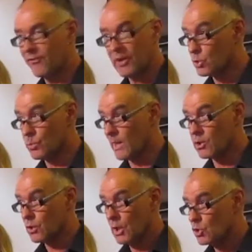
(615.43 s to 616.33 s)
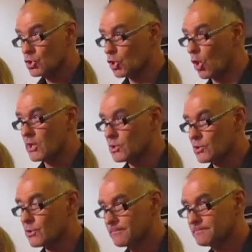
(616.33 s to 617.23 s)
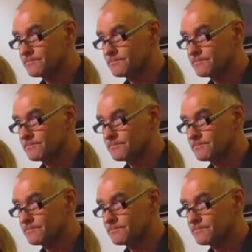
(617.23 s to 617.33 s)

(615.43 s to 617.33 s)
faced with a choice.